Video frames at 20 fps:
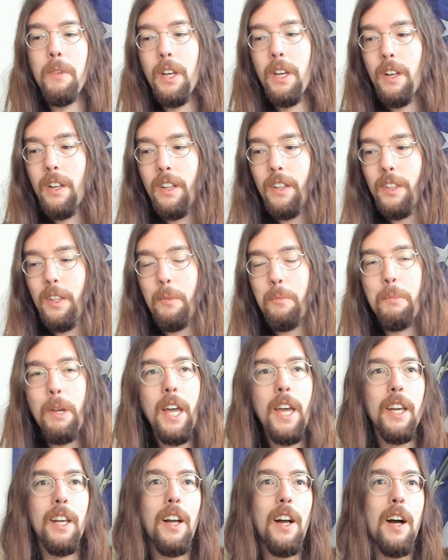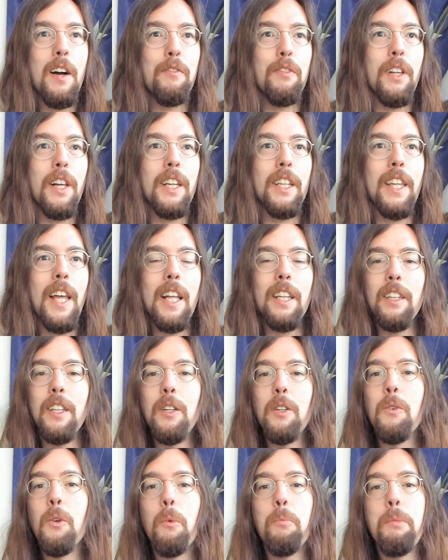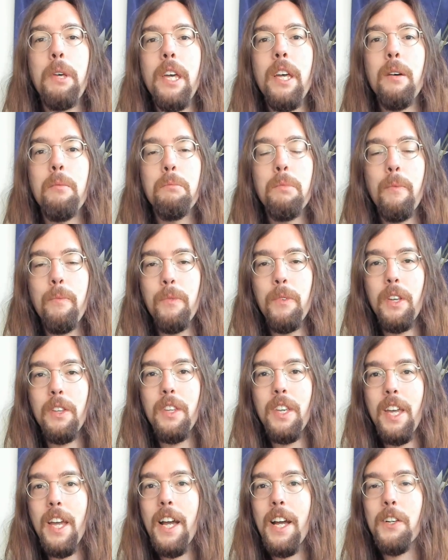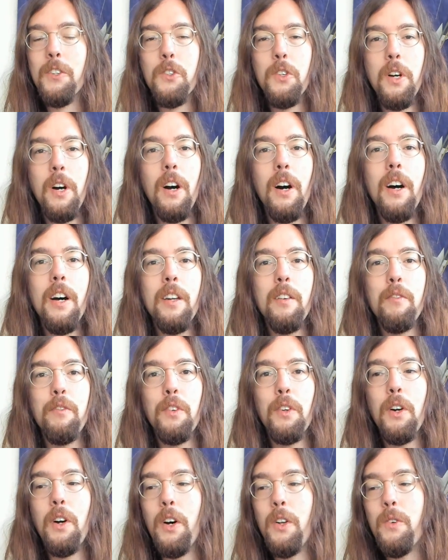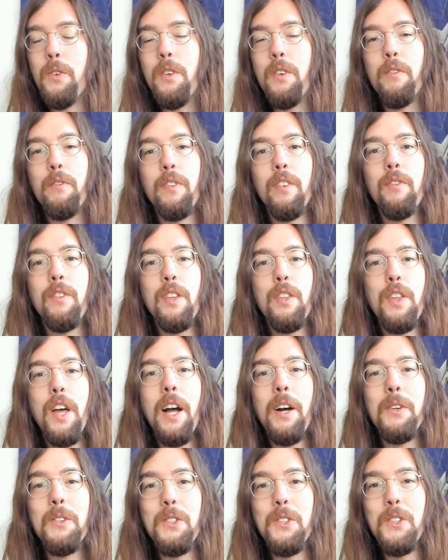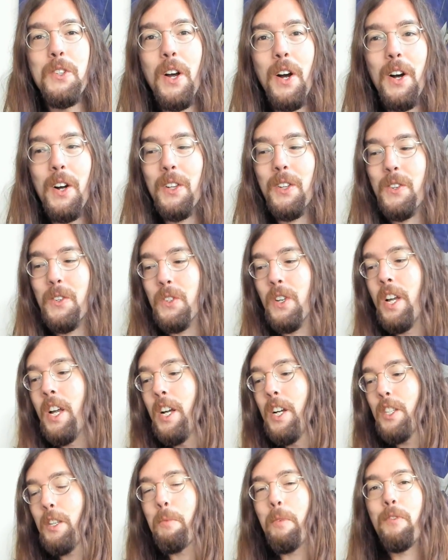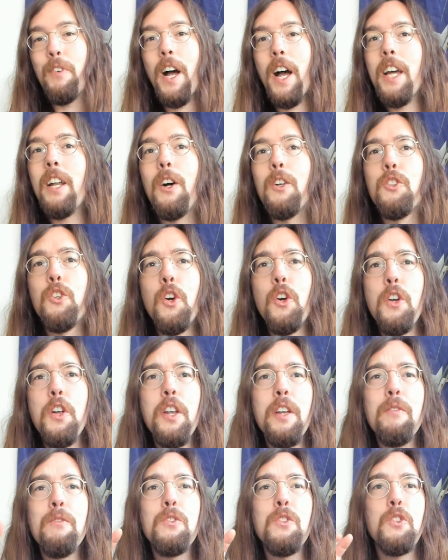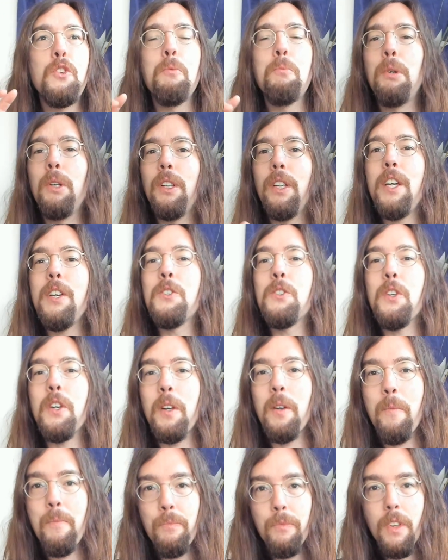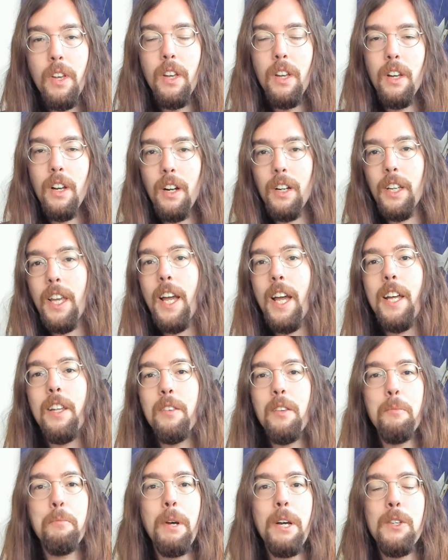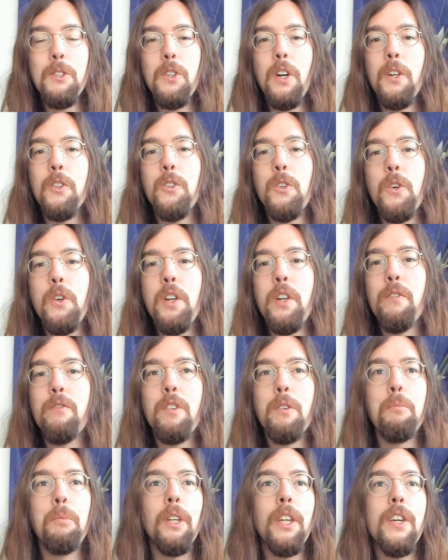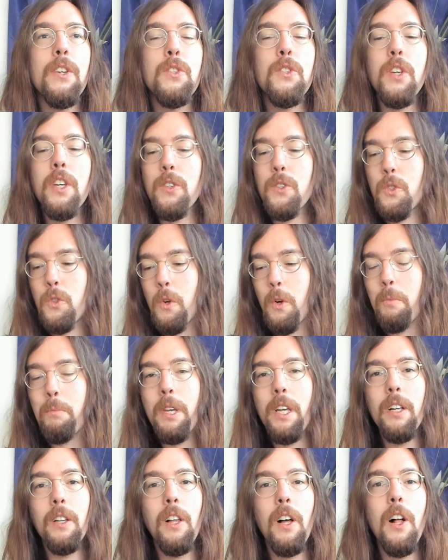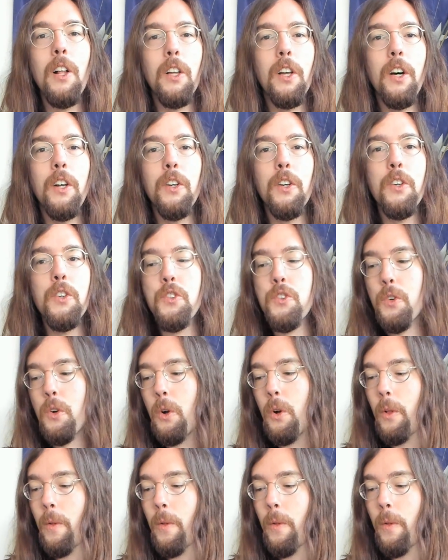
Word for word: that they're paying off like that literal pimp, the ex-con, for $150,000 to provide alternatives to policing. Again, the best alternative to policing is to repeal all gun control,